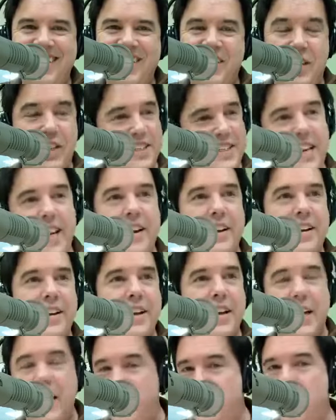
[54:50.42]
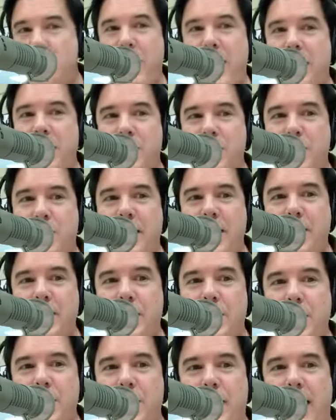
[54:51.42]
She's here. It's
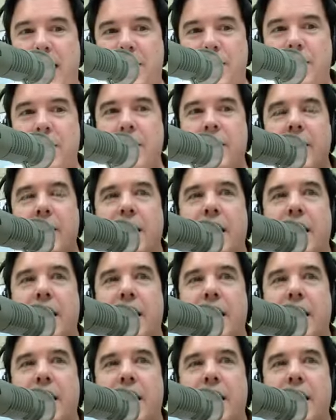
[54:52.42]
good, Heather.